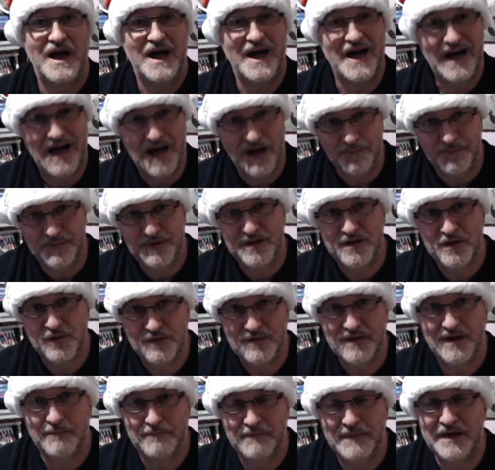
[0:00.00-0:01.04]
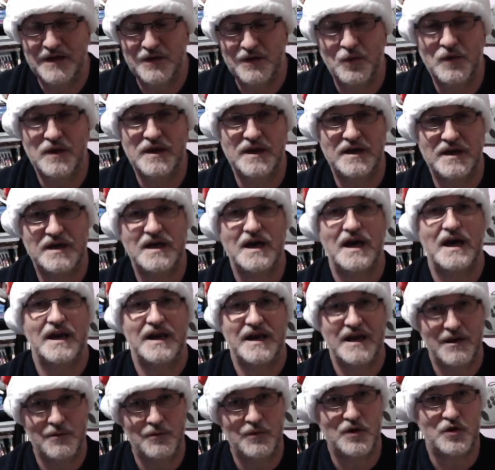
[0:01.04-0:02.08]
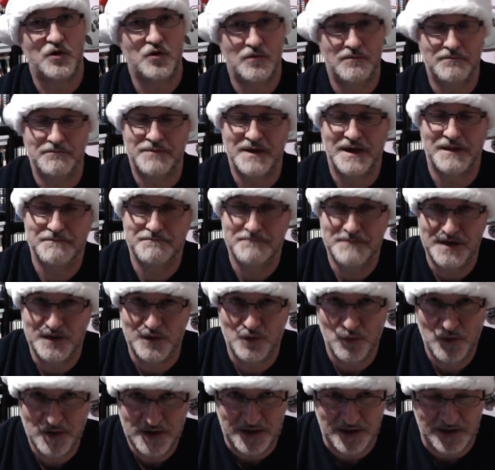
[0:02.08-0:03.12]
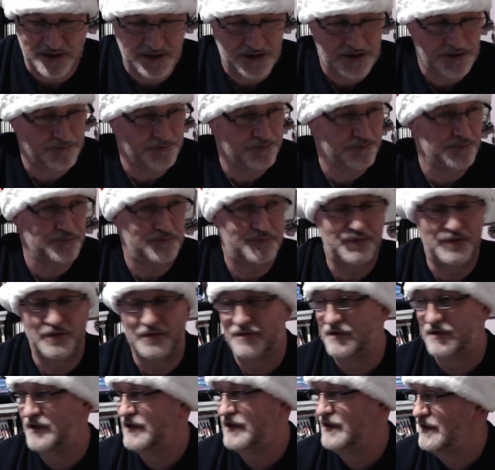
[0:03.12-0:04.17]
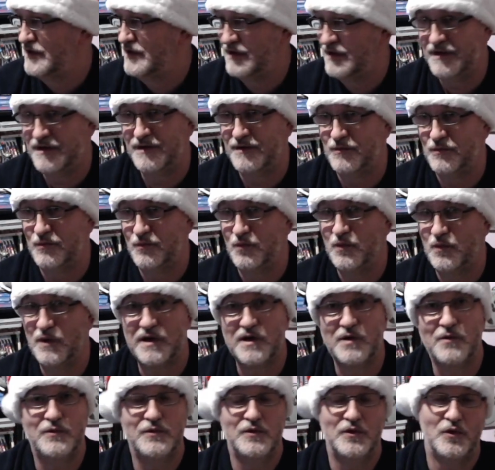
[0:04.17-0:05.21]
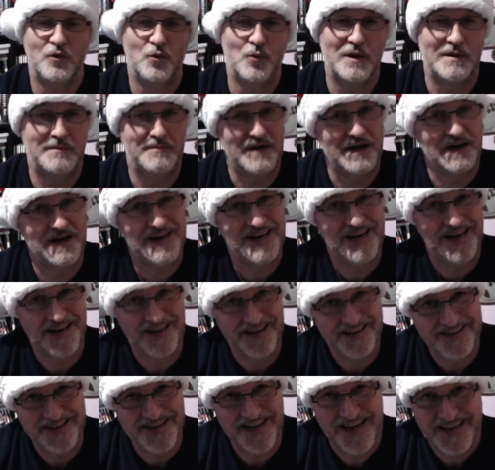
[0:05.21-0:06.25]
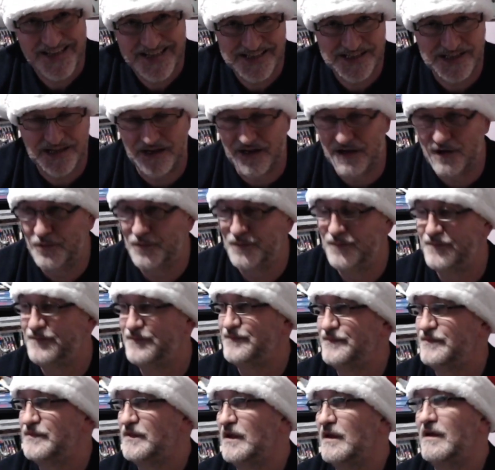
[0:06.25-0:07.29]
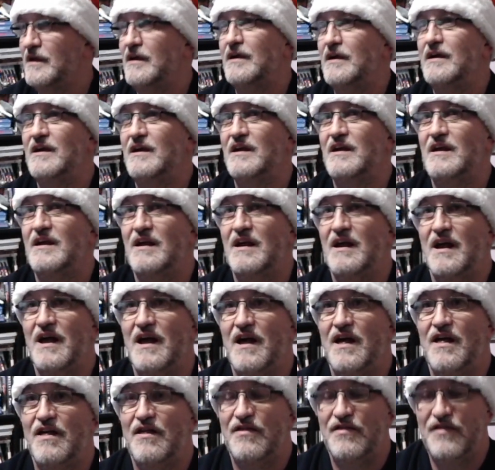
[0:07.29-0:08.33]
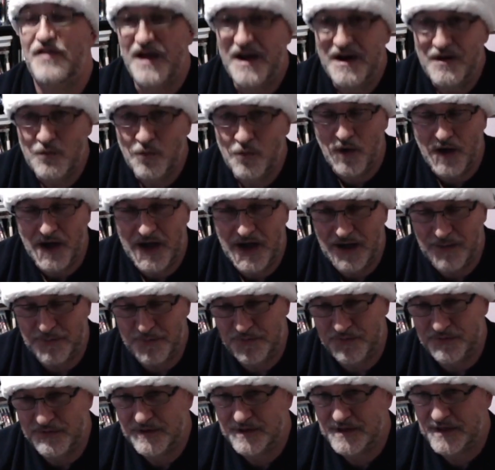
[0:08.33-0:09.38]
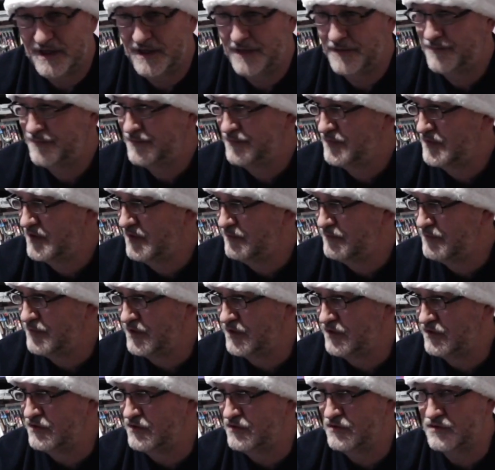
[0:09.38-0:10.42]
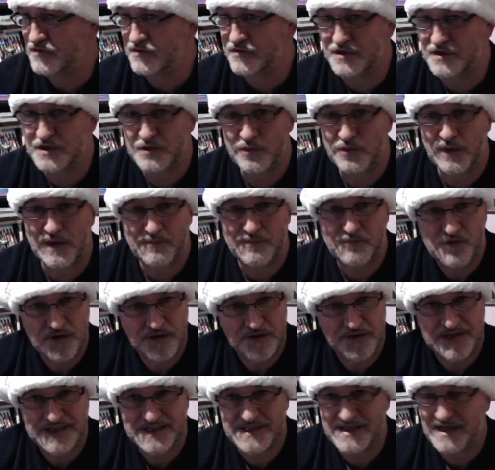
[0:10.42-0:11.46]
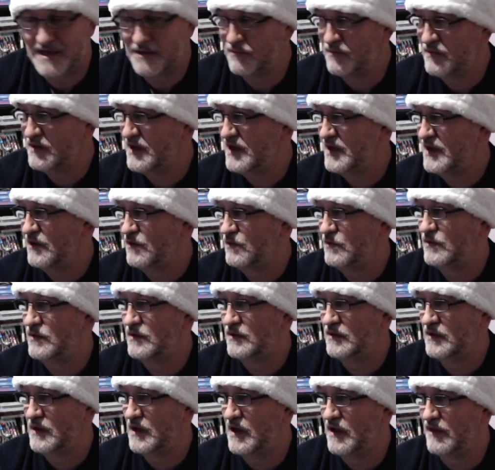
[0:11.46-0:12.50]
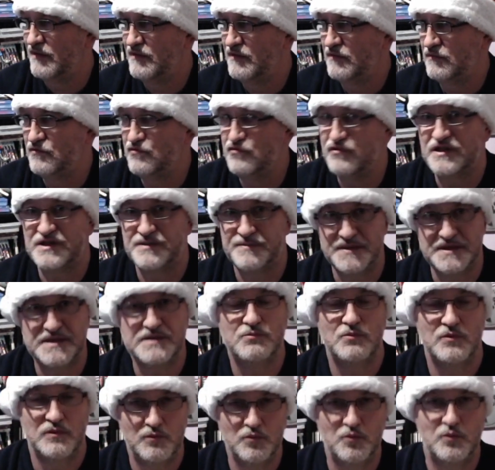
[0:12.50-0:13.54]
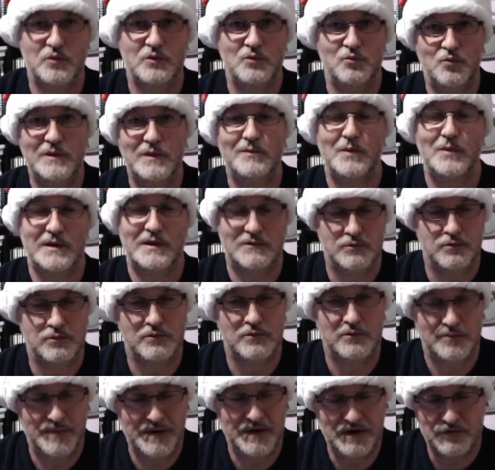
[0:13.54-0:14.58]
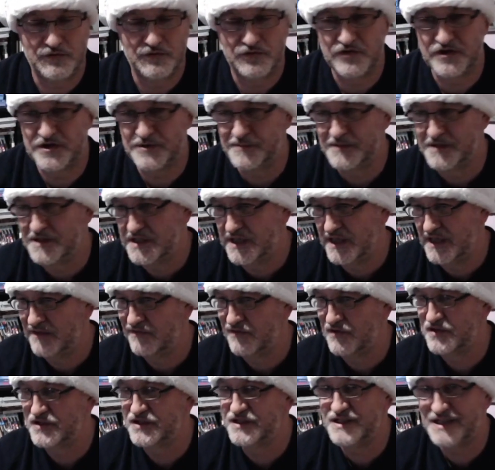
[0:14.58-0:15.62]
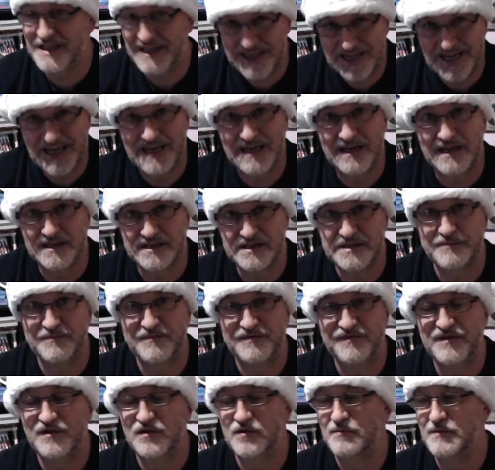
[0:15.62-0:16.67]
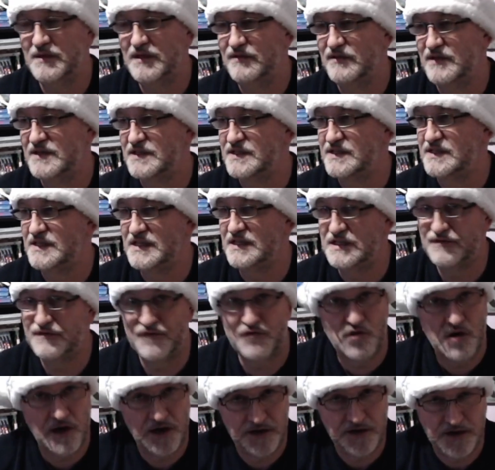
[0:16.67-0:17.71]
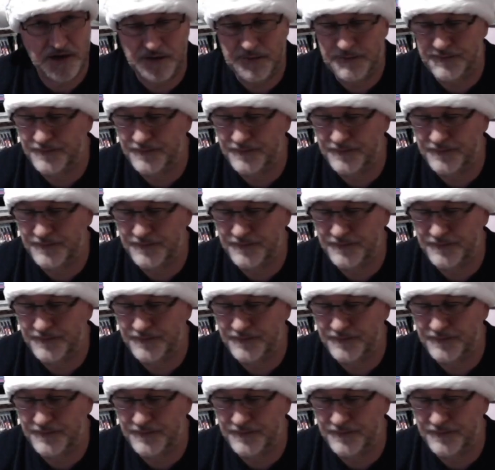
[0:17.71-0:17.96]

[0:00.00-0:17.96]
I'll be doing that midweek, and I would have come back midweek. But we're going all the way back 9 days ago. Then happened, because when I bring this out now, Christmas, we'll be on Christmas Eve, because today, as I'm filming this, is Friday.